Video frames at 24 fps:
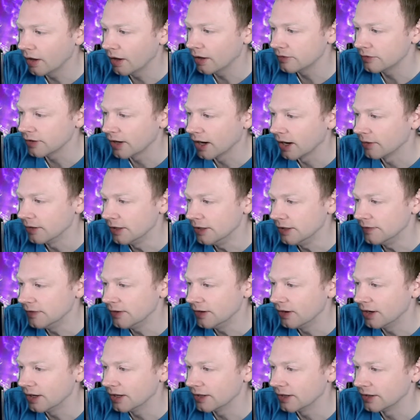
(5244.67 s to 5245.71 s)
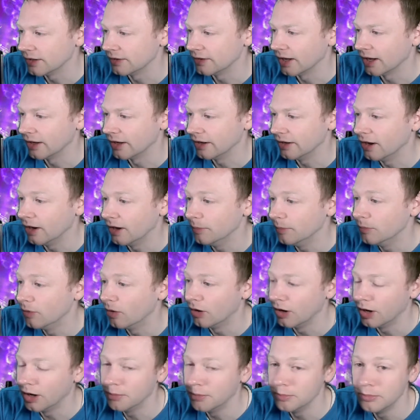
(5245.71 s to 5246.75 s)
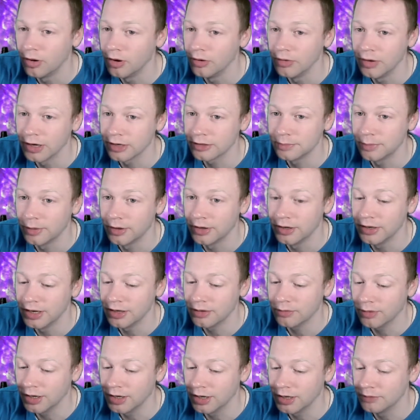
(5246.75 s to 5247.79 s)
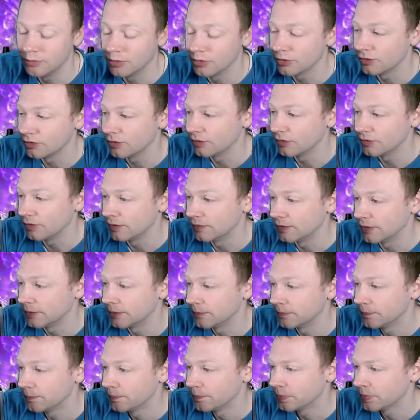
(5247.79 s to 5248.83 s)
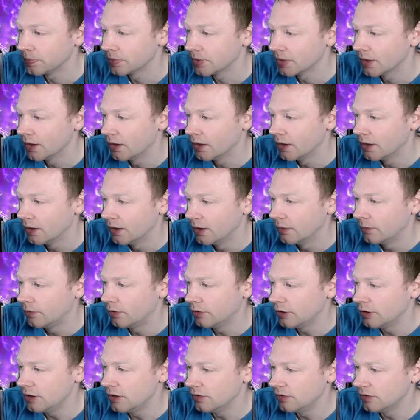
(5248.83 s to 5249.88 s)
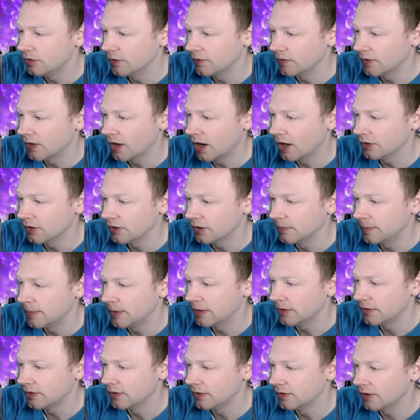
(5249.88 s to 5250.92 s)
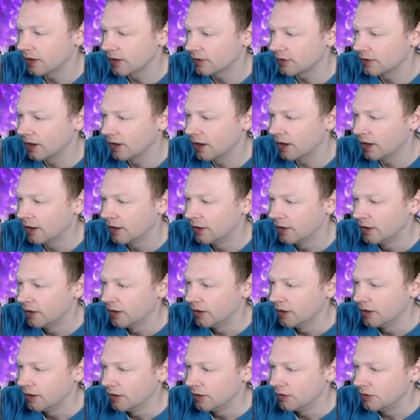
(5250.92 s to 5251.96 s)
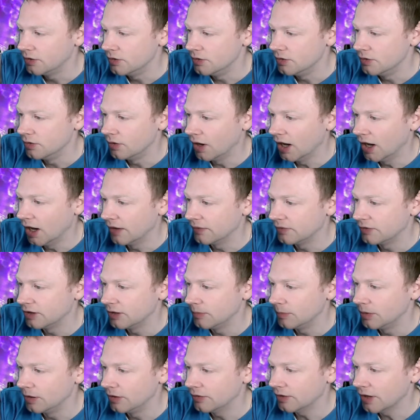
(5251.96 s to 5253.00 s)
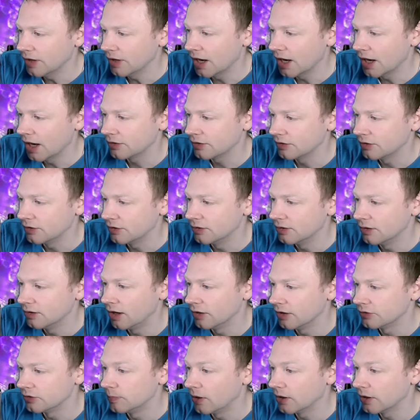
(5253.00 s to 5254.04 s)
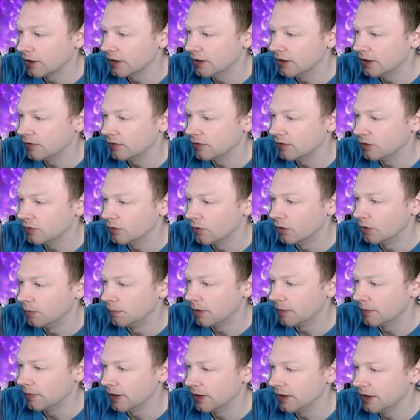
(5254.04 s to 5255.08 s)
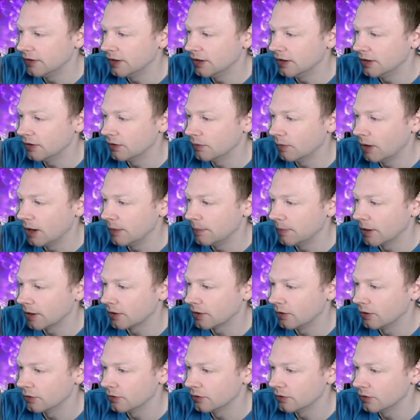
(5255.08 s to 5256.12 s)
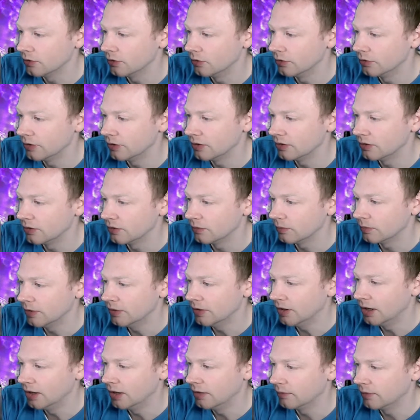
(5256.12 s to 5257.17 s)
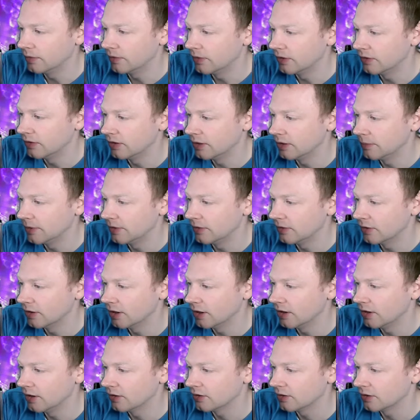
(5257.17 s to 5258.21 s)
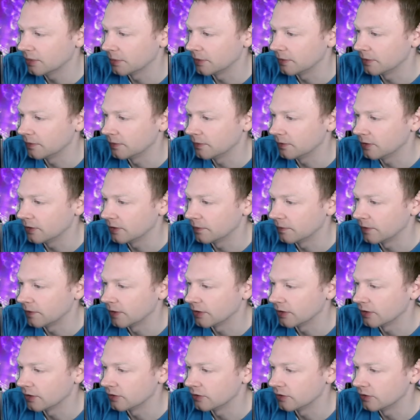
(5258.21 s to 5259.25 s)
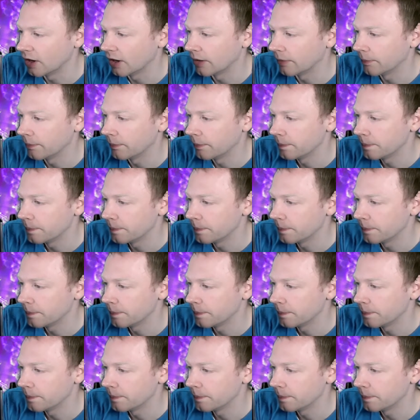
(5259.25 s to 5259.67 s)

Jal, even I can say, and I'm not an expert in any way whatsoever. What the use of cuts in the business sector? Do you not have seamless access to the largest market nearest you? All profit is eaten away by cost or distance when dealing with the CPT. Something, says Jal.